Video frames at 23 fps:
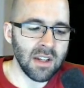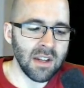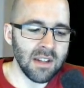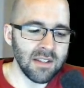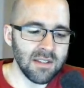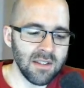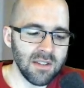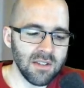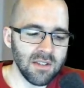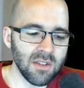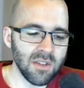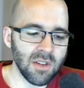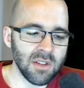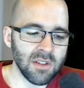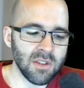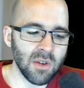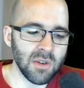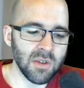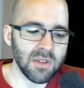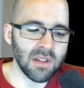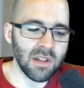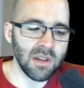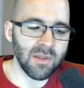essence, it's
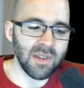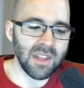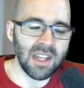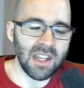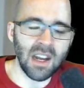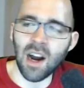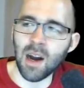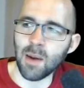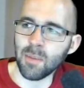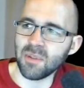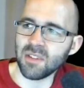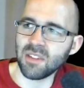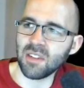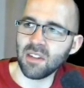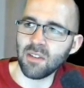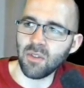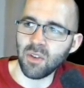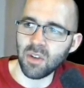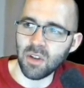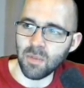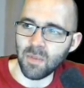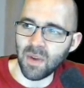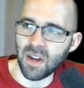always going to be the opposite
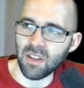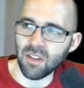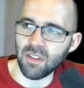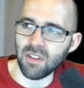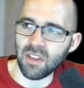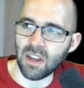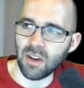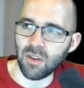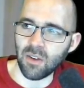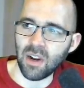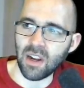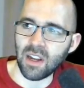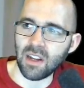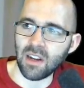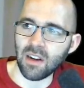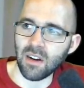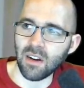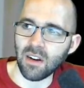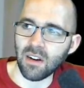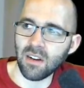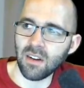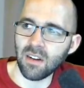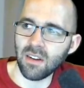of what you might think right
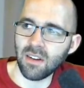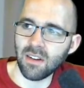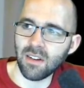here.